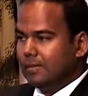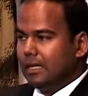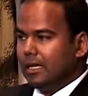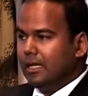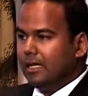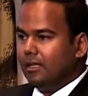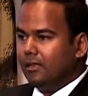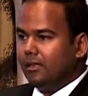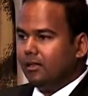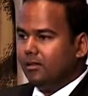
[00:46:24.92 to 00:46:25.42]

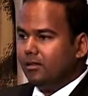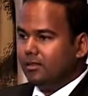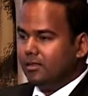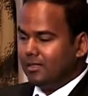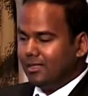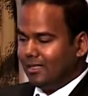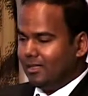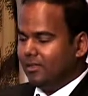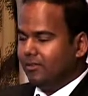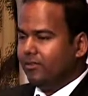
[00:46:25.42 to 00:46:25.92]
and there are a
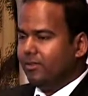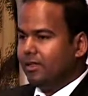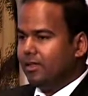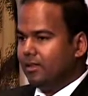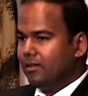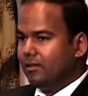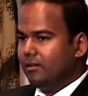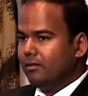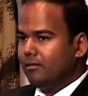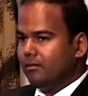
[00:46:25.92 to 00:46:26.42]

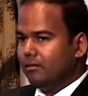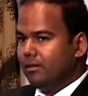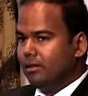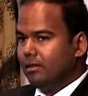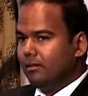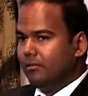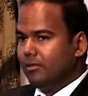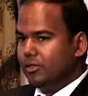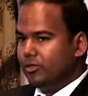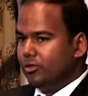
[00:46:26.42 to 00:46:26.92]
significant
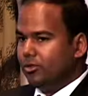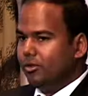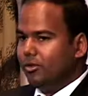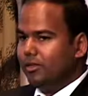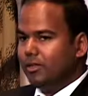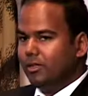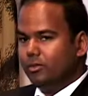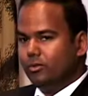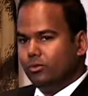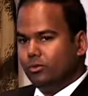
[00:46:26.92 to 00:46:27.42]

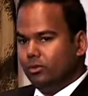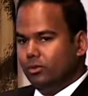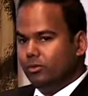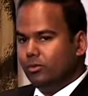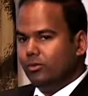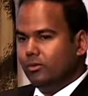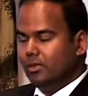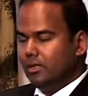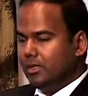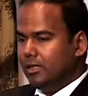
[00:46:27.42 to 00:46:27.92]
majority who do
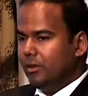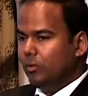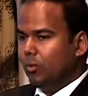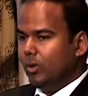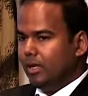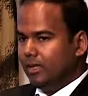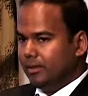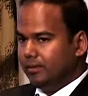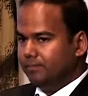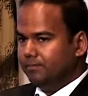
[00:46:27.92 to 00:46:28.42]
really
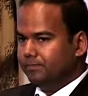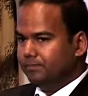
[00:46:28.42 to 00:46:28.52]
well.